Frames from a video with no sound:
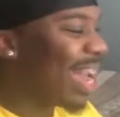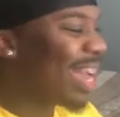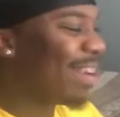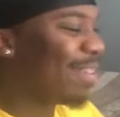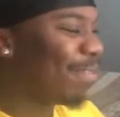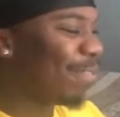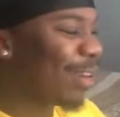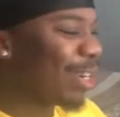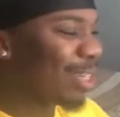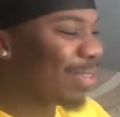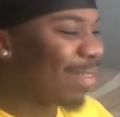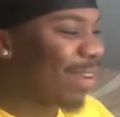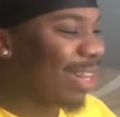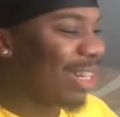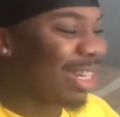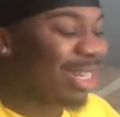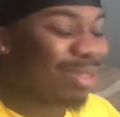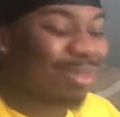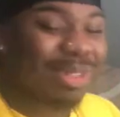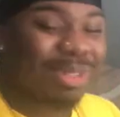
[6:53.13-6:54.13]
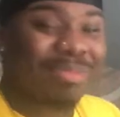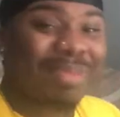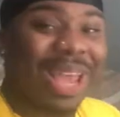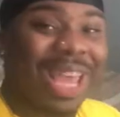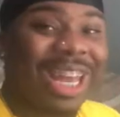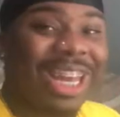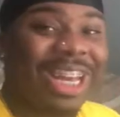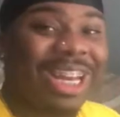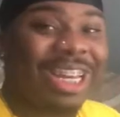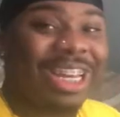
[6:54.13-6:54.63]
first of all, this was
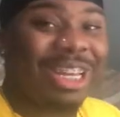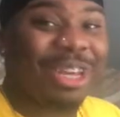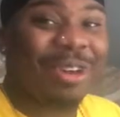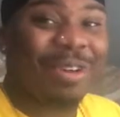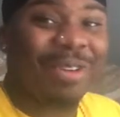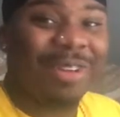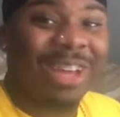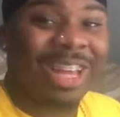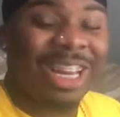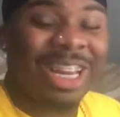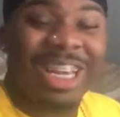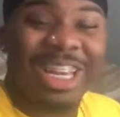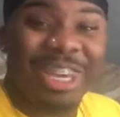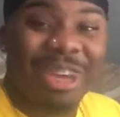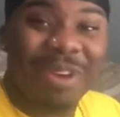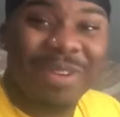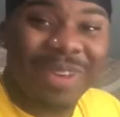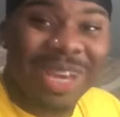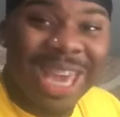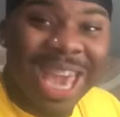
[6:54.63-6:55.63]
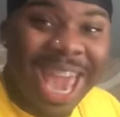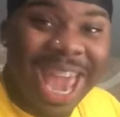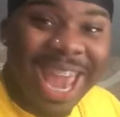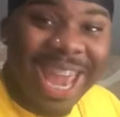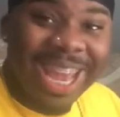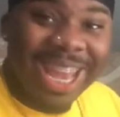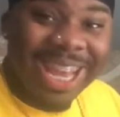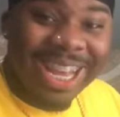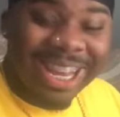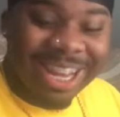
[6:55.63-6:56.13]
made in the
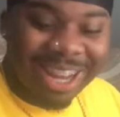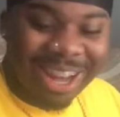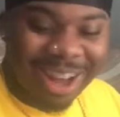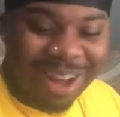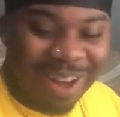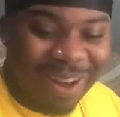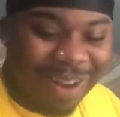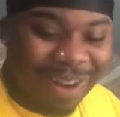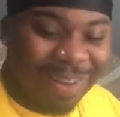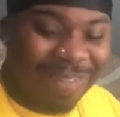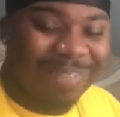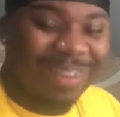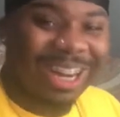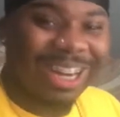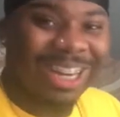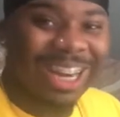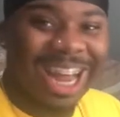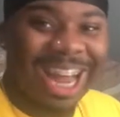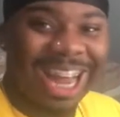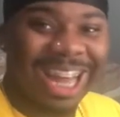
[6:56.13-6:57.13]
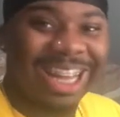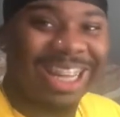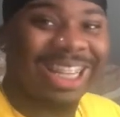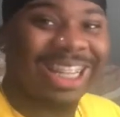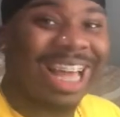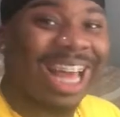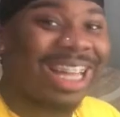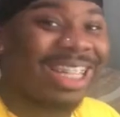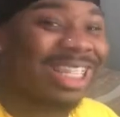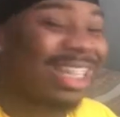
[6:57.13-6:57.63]
UK? Oh my God,
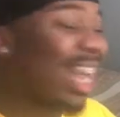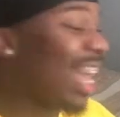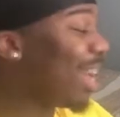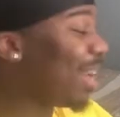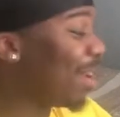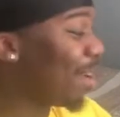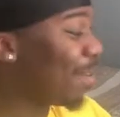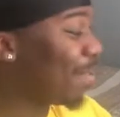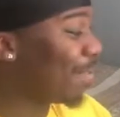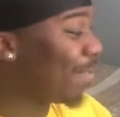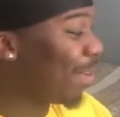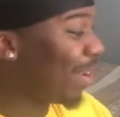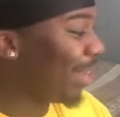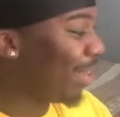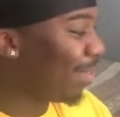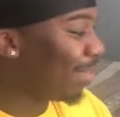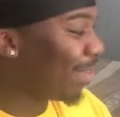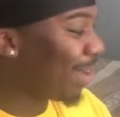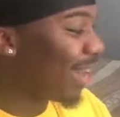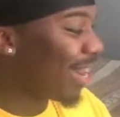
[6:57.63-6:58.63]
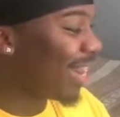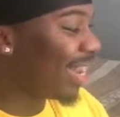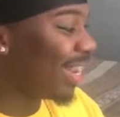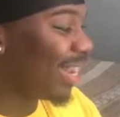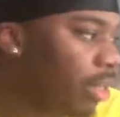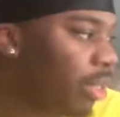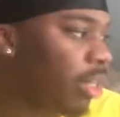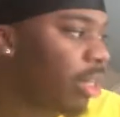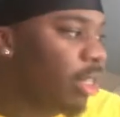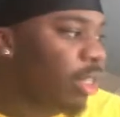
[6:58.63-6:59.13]
that's like really funny.
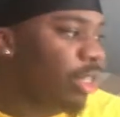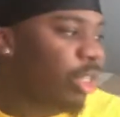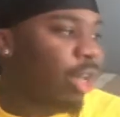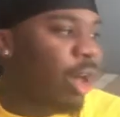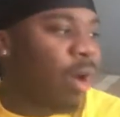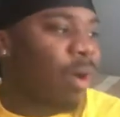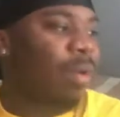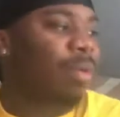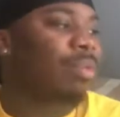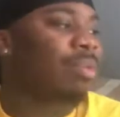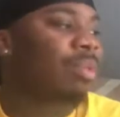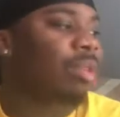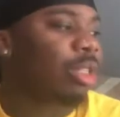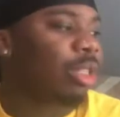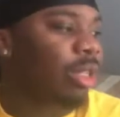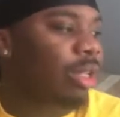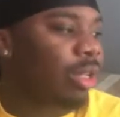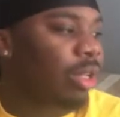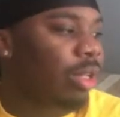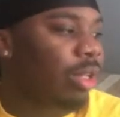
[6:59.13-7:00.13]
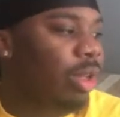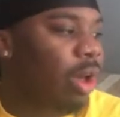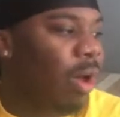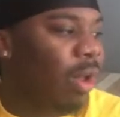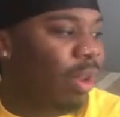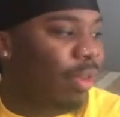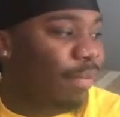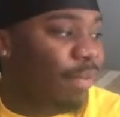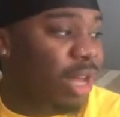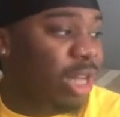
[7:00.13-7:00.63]
So,
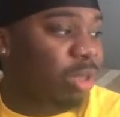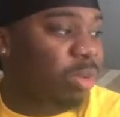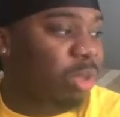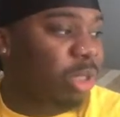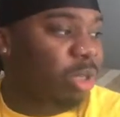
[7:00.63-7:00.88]
OnlyFans was